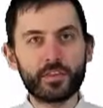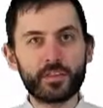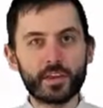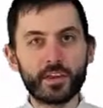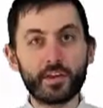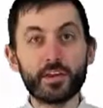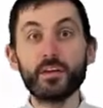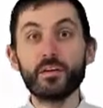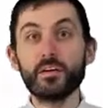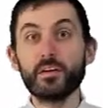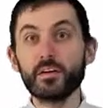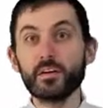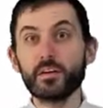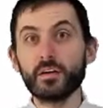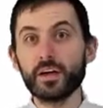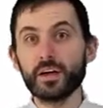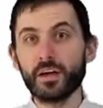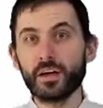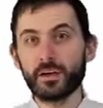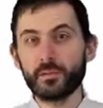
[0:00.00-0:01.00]
the
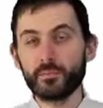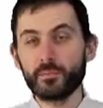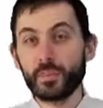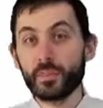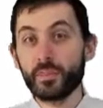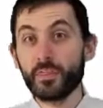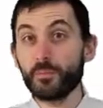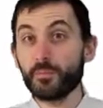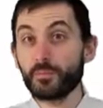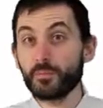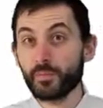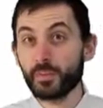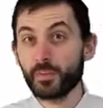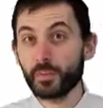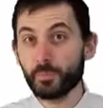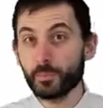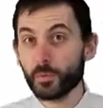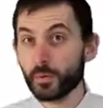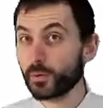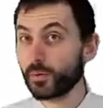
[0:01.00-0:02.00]
the
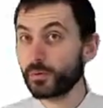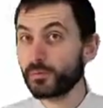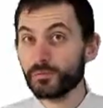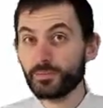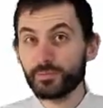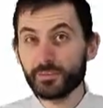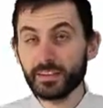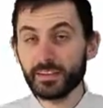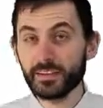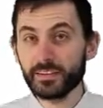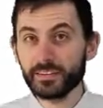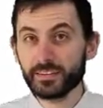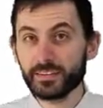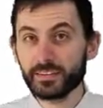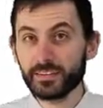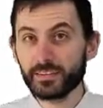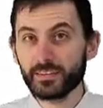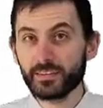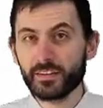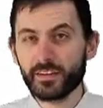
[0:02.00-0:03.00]
Purim feast,
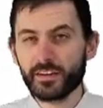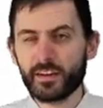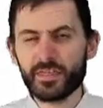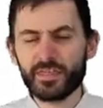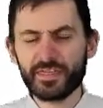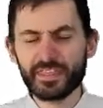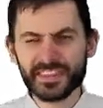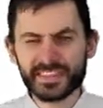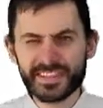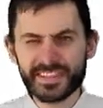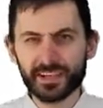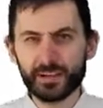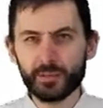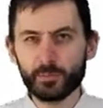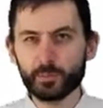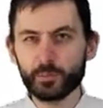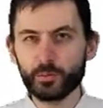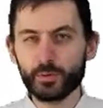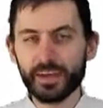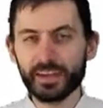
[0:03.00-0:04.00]
the
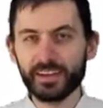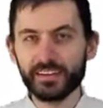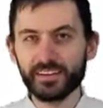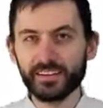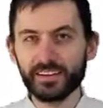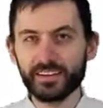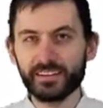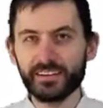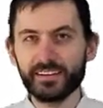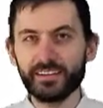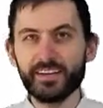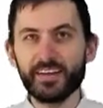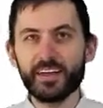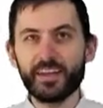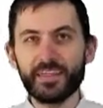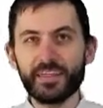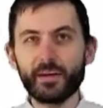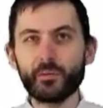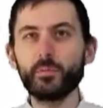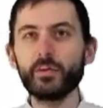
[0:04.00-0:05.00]
celebration
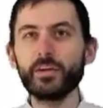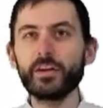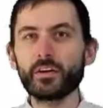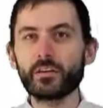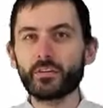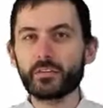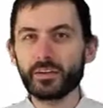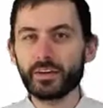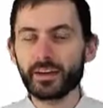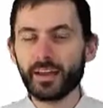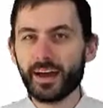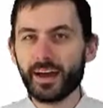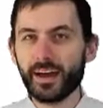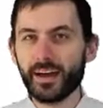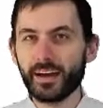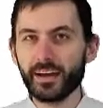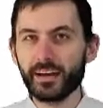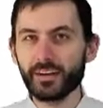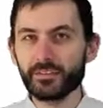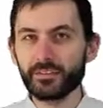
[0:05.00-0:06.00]
that we are
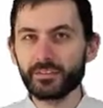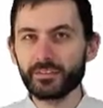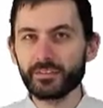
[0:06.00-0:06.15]
alive.